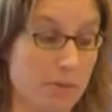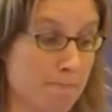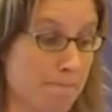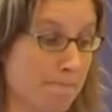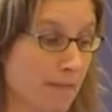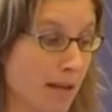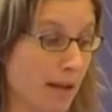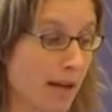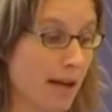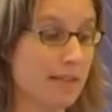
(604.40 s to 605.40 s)
though.
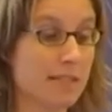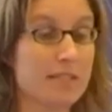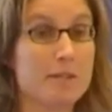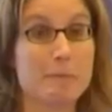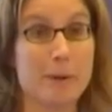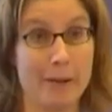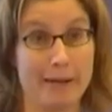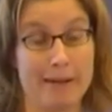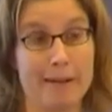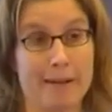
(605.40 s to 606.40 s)
And it is
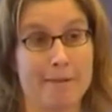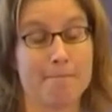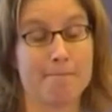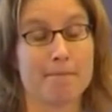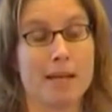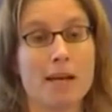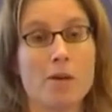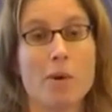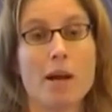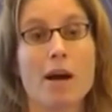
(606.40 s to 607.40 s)
sparkling.
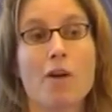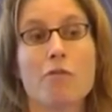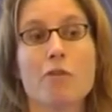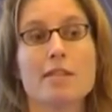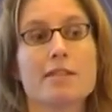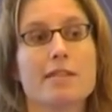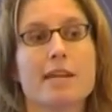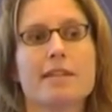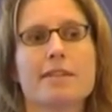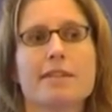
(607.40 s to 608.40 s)
Well, our friends,
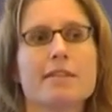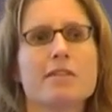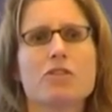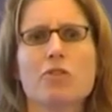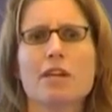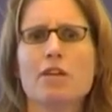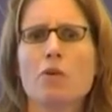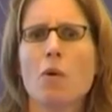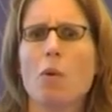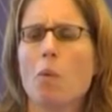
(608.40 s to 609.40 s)
they didn't really
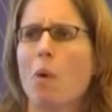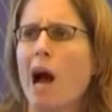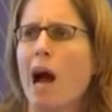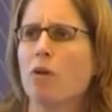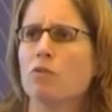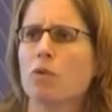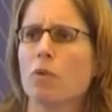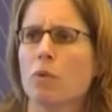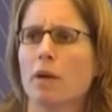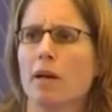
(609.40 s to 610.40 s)
know how to
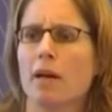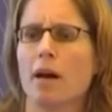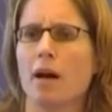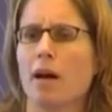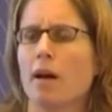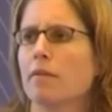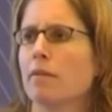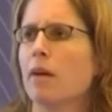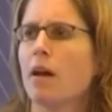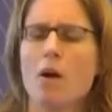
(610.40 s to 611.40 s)
look
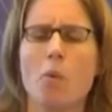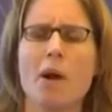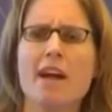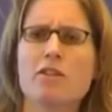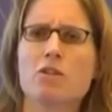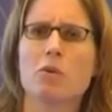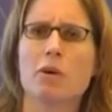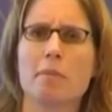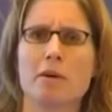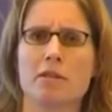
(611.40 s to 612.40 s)
and where to
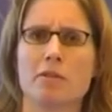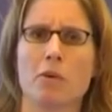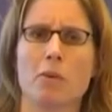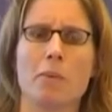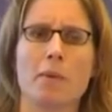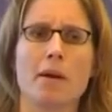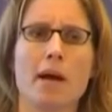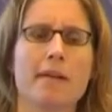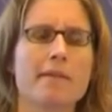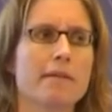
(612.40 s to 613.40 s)
look about snow.
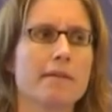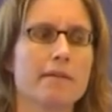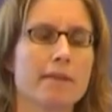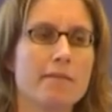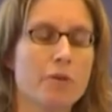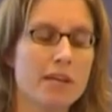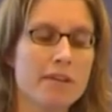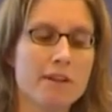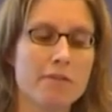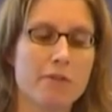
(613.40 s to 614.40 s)
And they were
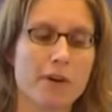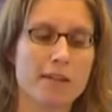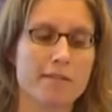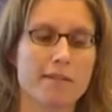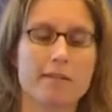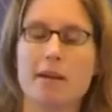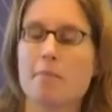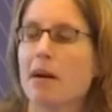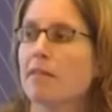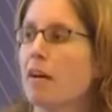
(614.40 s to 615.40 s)
even afraid that they
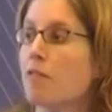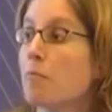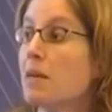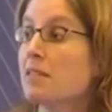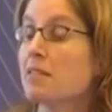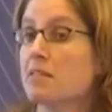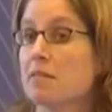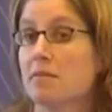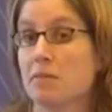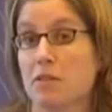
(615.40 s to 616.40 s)
might have missed
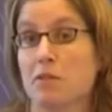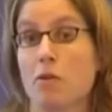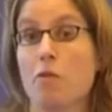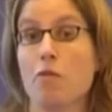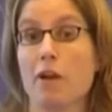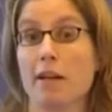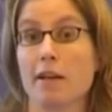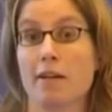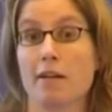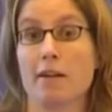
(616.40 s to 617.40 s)
the
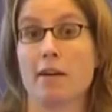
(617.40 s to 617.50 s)
snowflake,